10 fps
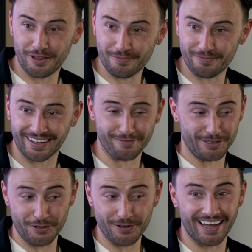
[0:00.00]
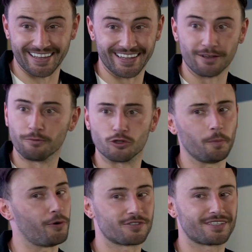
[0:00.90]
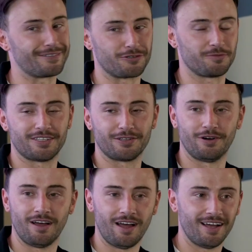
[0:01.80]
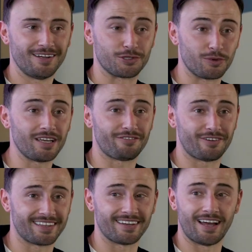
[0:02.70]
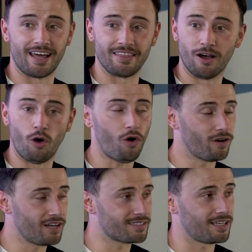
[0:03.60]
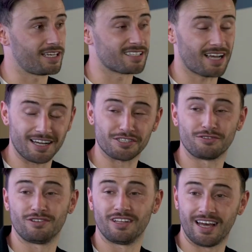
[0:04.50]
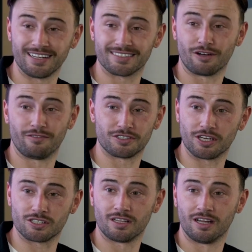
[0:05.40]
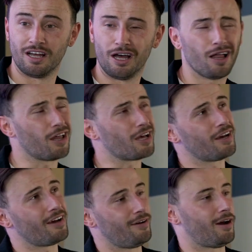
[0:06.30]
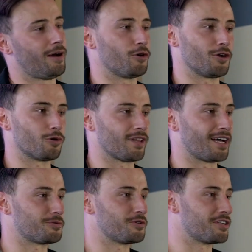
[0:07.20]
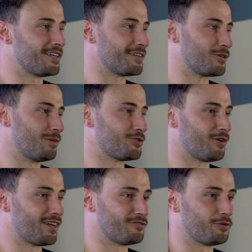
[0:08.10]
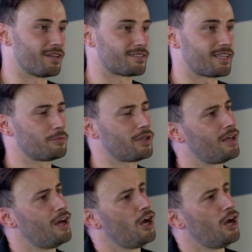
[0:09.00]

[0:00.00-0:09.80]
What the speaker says: with them? And we do that. Like, we don't post that on social media though. So we've had to, and honestly, it's actually a really nice conversation. Like, I'm going to go Glaswegian here, so I'm sorry if no one understands me. Like,